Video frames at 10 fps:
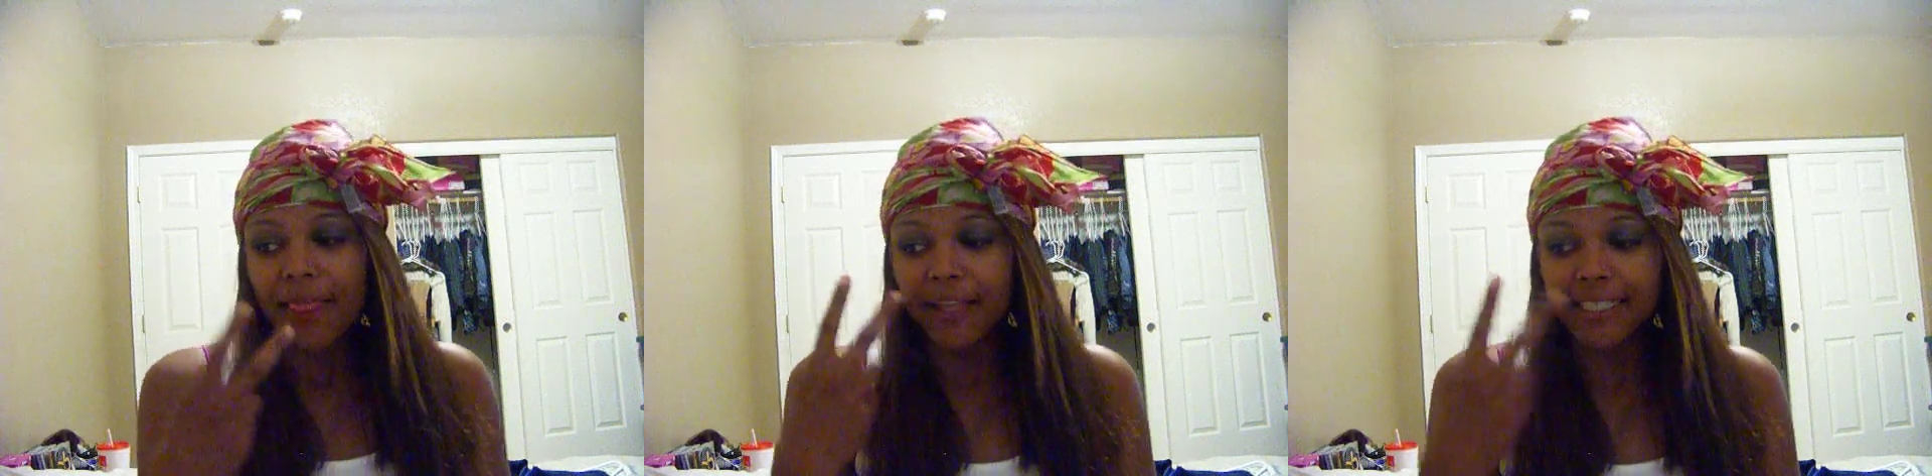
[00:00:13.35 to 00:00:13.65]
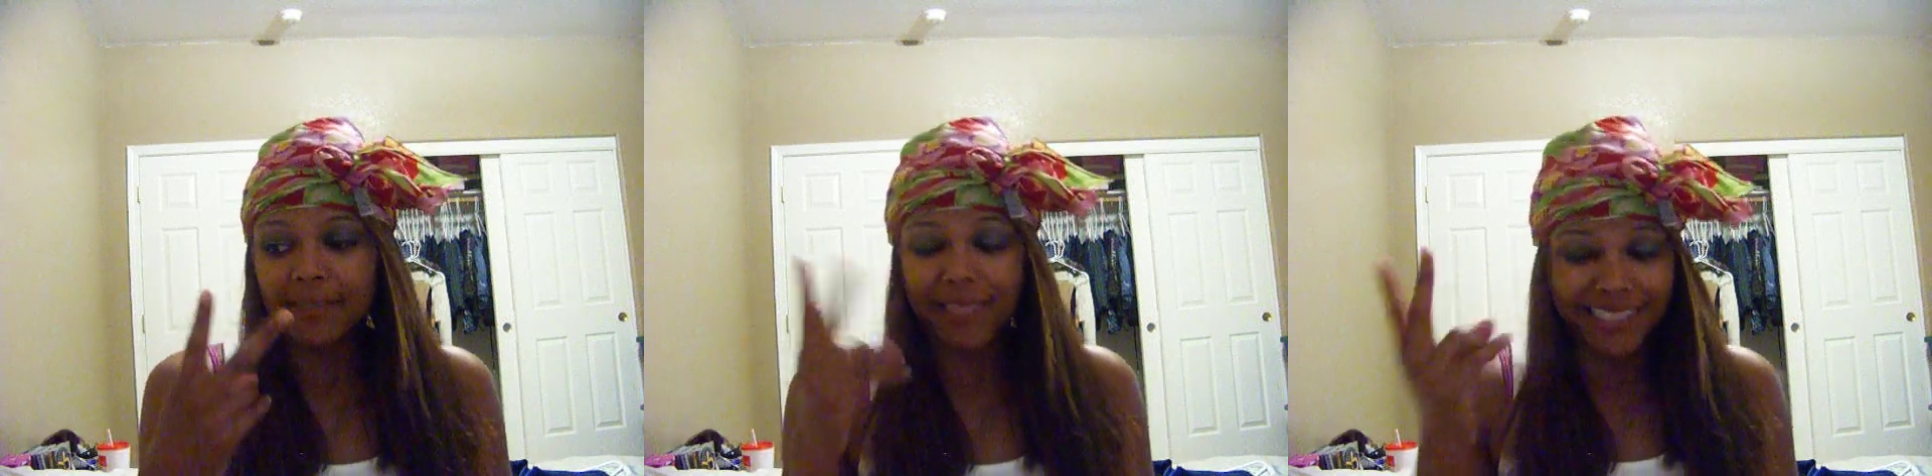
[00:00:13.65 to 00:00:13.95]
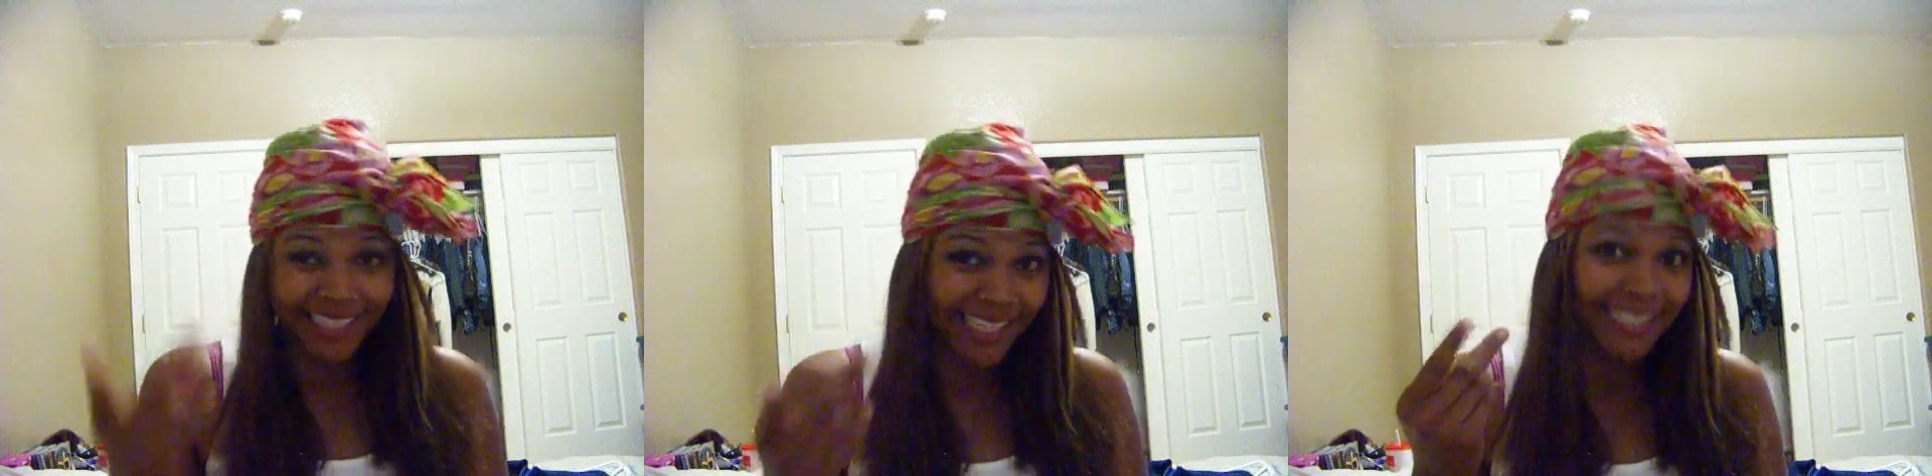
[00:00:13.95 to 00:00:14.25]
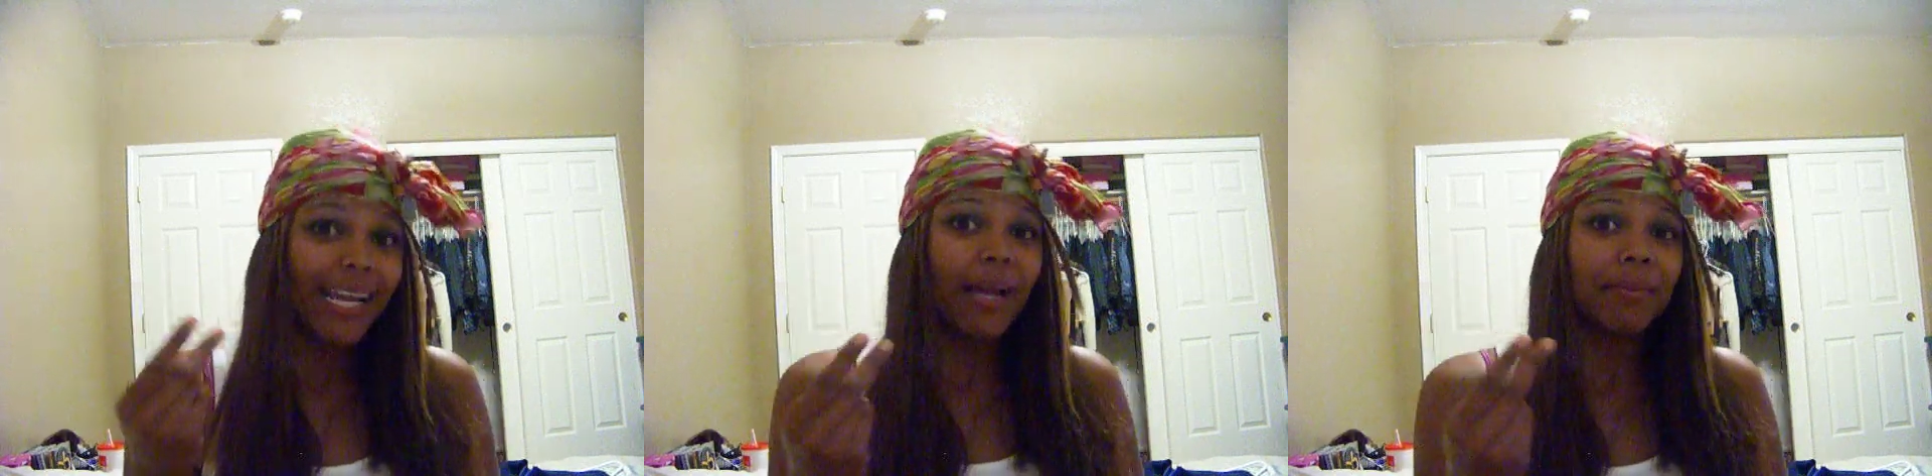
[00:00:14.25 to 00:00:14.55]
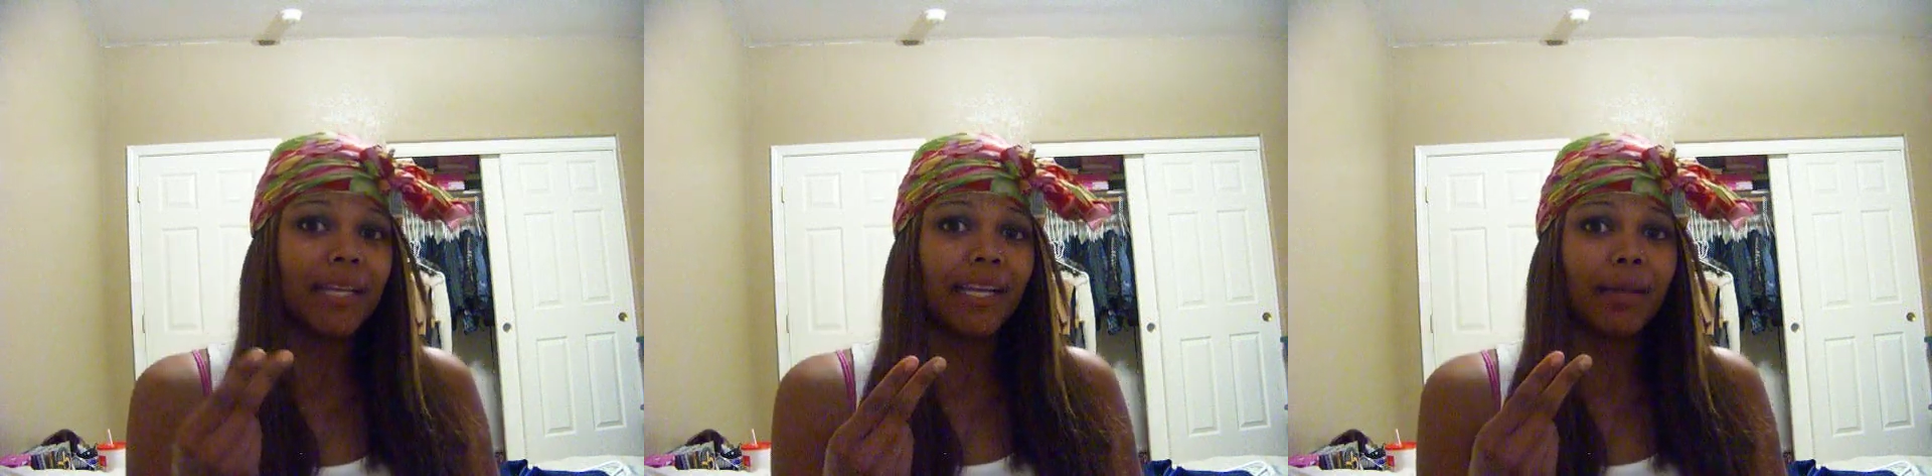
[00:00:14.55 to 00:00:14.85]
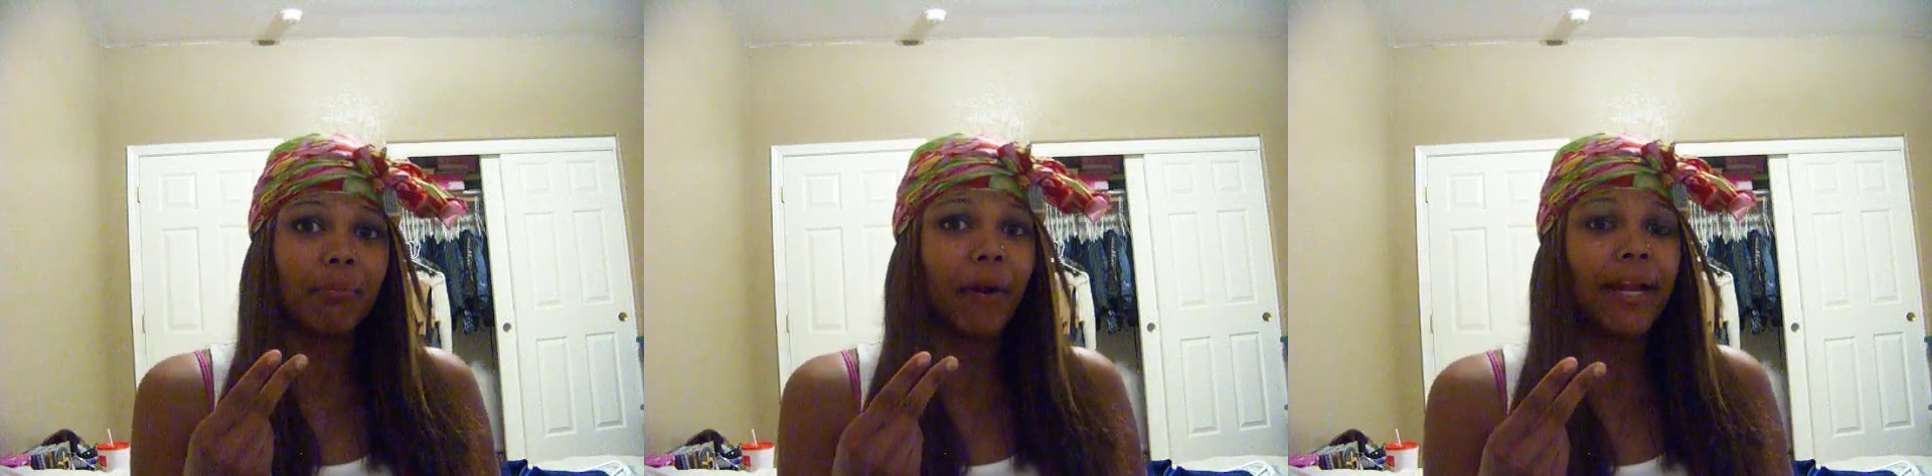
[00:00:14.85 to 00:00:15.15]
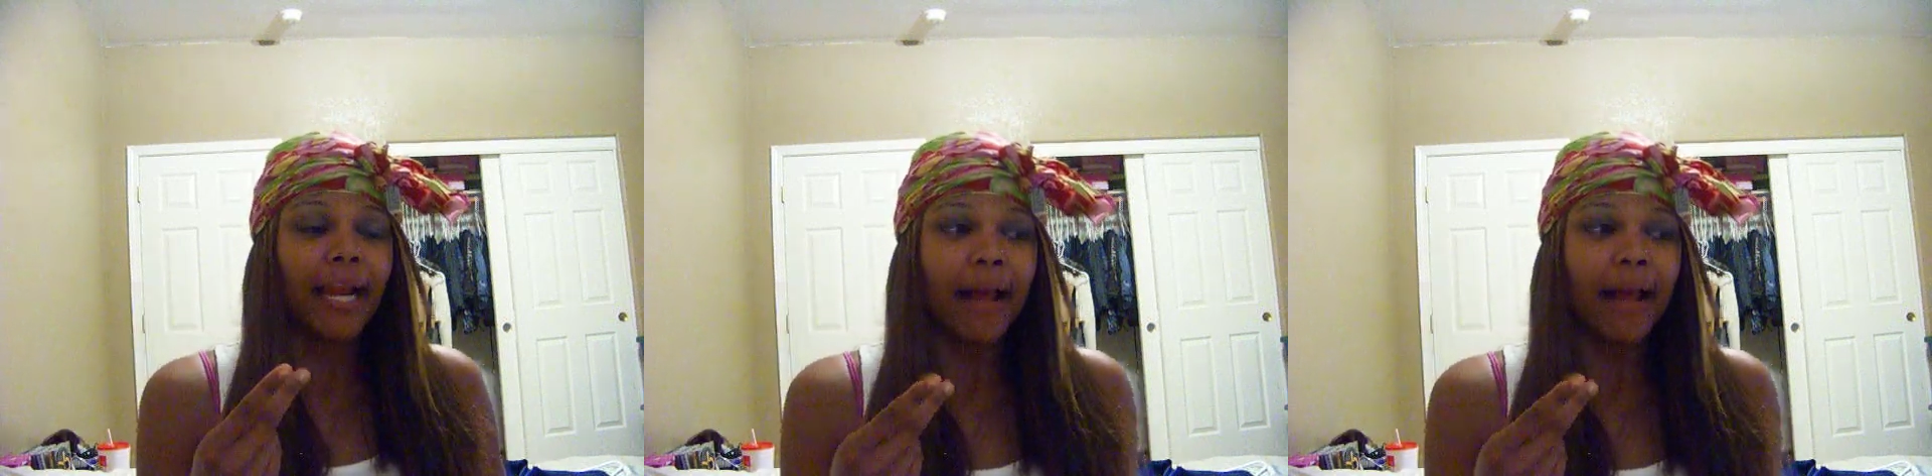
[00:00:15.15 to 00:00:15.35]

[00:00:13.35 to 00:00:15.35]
This is my second time getting it braided.